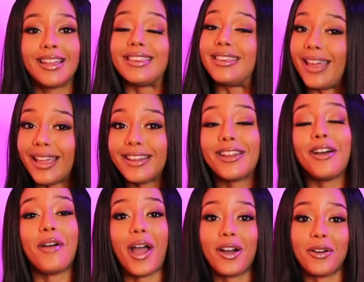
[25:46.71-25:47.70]
They
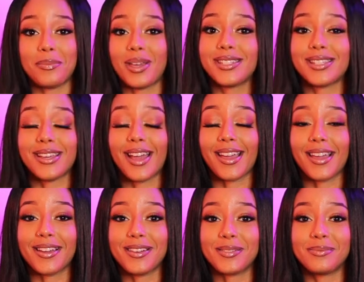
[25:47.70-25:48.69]
know how amazing I
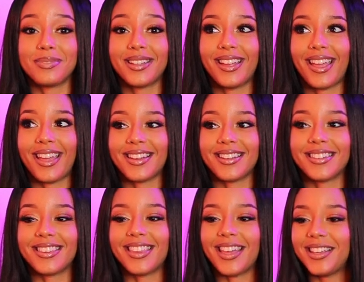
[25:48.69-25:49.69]
am
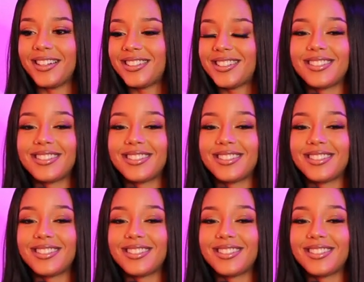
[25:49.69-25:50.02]
and they